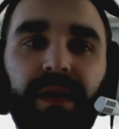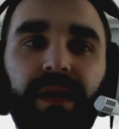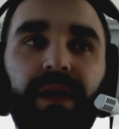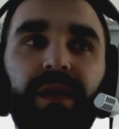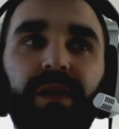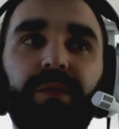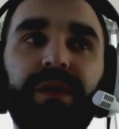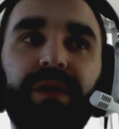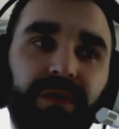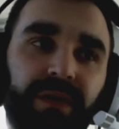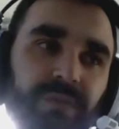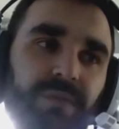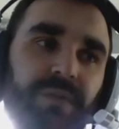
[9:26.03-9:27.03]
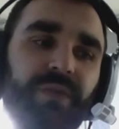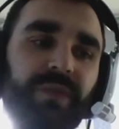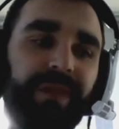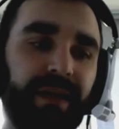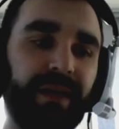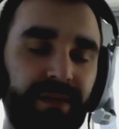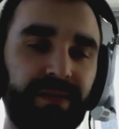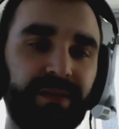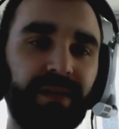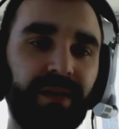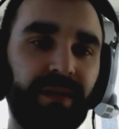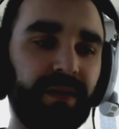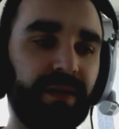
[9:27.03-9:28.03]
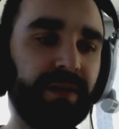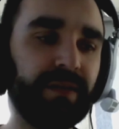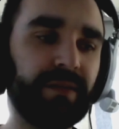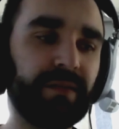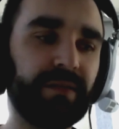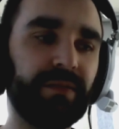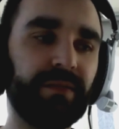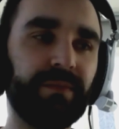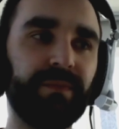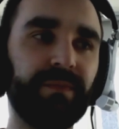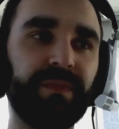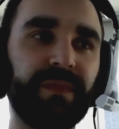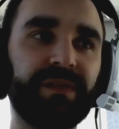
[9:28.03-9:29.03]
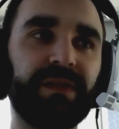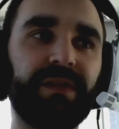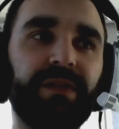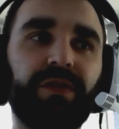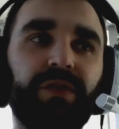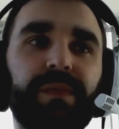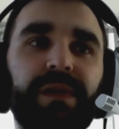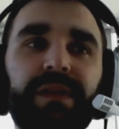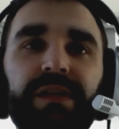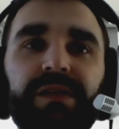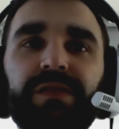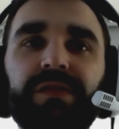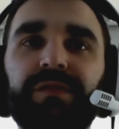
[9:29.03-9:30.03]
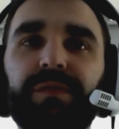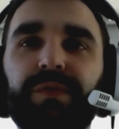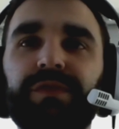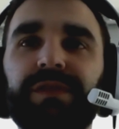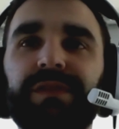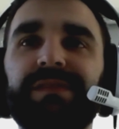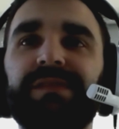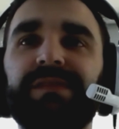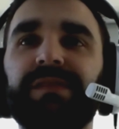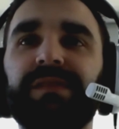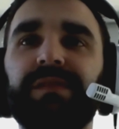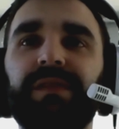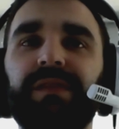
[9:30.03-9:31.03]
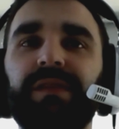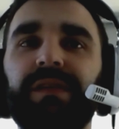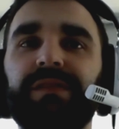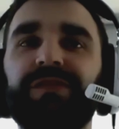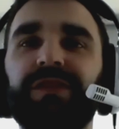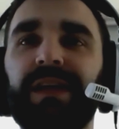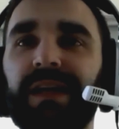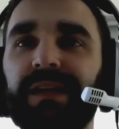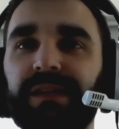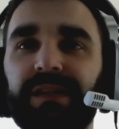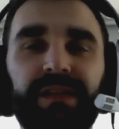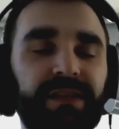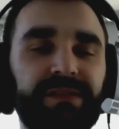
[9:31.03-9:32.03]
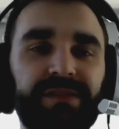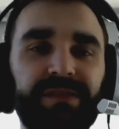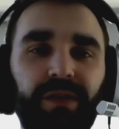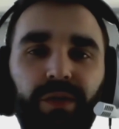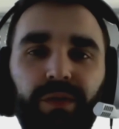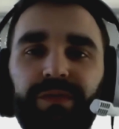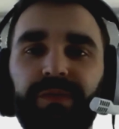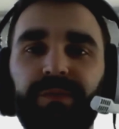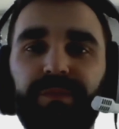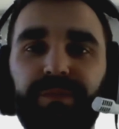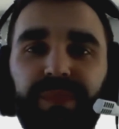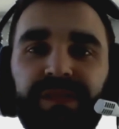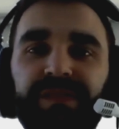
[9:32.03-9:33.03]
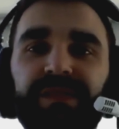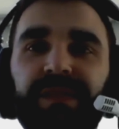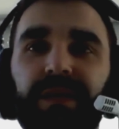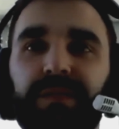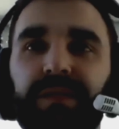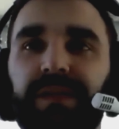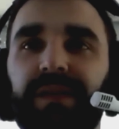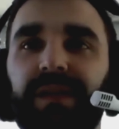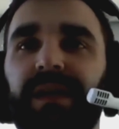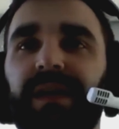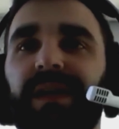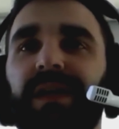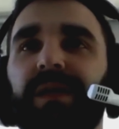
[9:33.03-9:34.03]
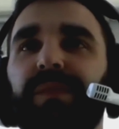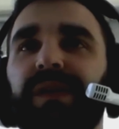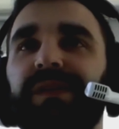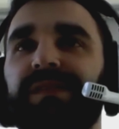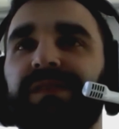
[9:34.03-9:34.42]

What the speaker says: We know, however, that let's say the documentation of the project is gigantic. It has all the pieces out there, but it